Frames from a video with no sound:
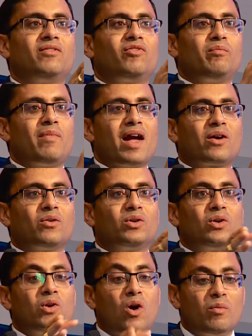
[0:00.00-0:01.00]
from micro
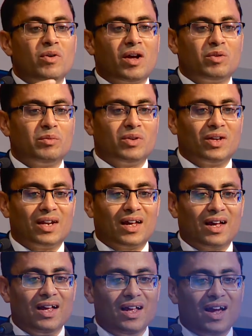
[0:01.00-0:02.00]
to normal
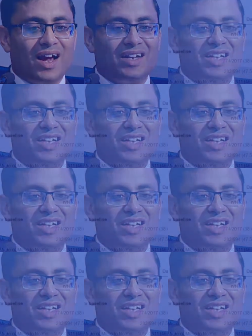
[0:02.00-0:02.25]
albuminuria, and